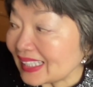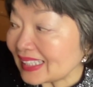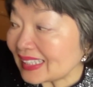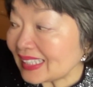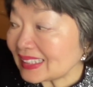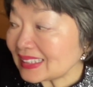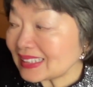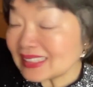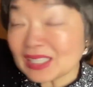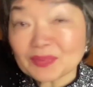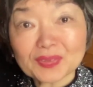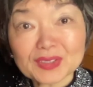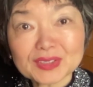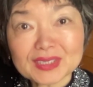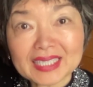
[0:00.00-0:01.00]
This is the
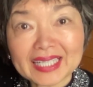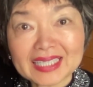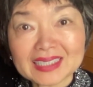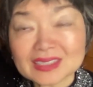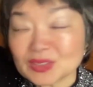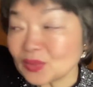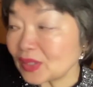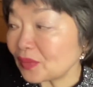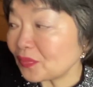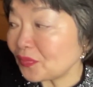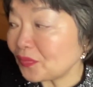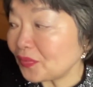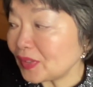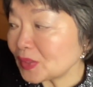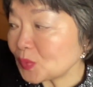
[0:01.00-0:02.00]
first line. So the
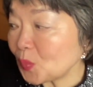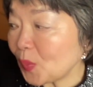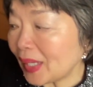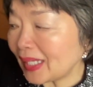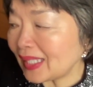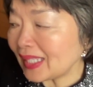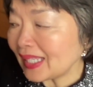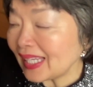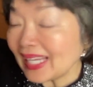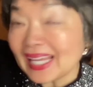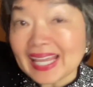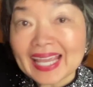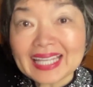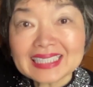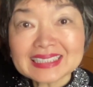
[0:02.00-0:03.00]
first one
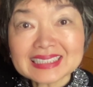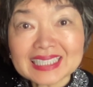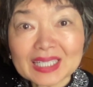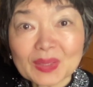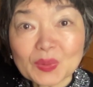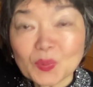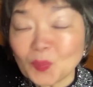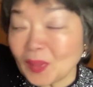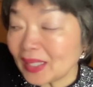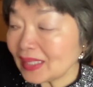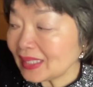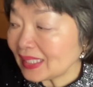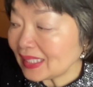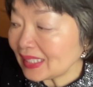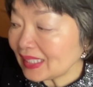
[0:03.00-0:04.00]
and second
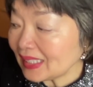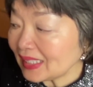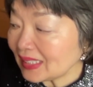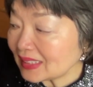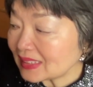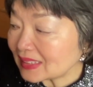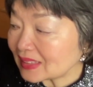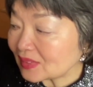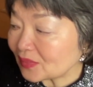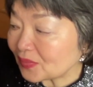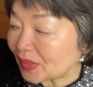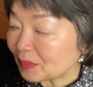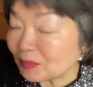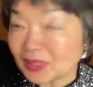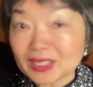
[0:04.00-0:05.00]
one is
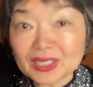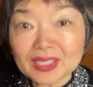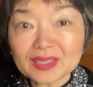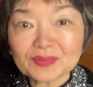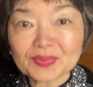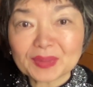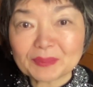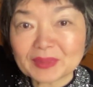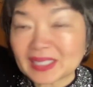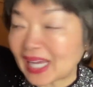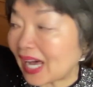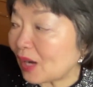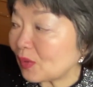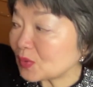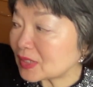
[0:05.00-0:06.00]
from here, from the
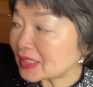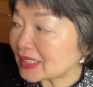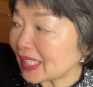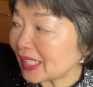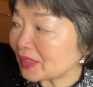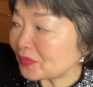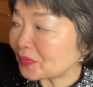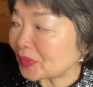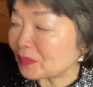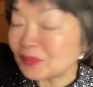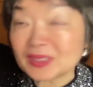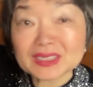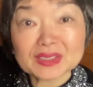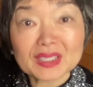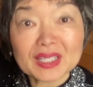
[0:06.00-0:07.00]
outside, from
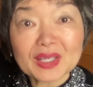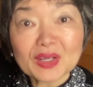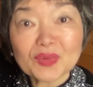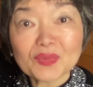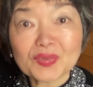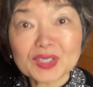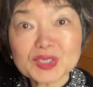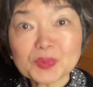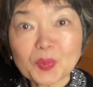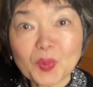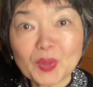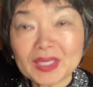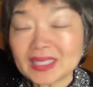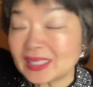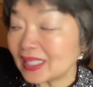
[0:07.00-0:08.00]
this first
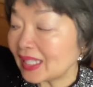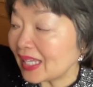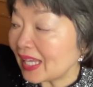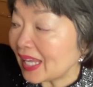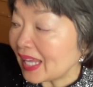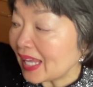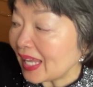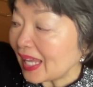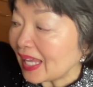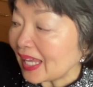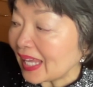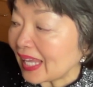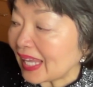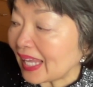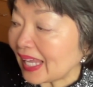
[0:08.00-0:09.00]
point,
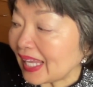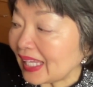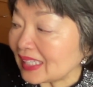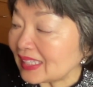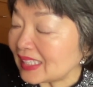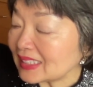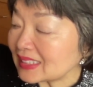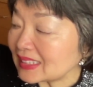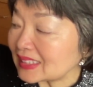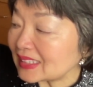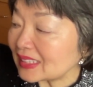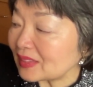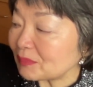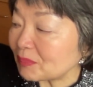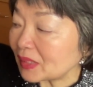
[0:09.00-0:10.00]
and this,
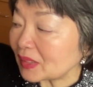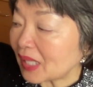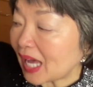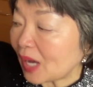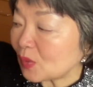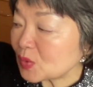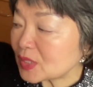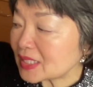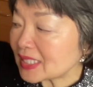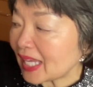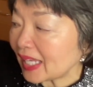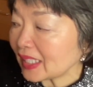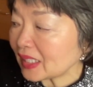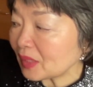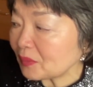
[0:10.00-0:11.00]
but
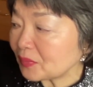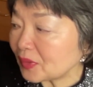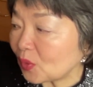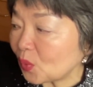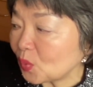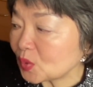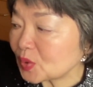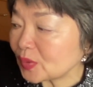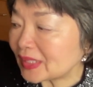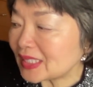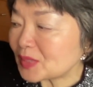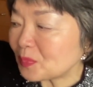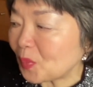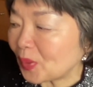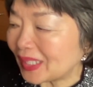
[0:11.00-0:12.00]
outside of also this
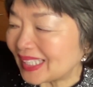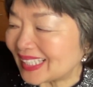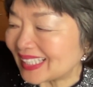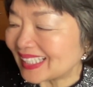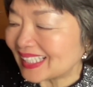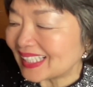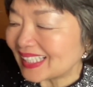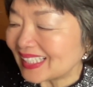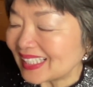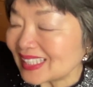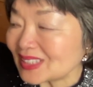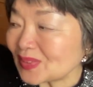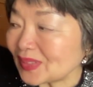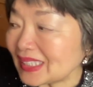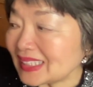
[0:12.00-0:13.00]
point.
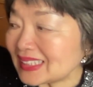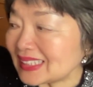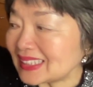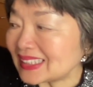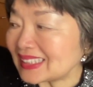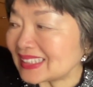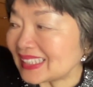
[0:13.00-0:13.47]
So this,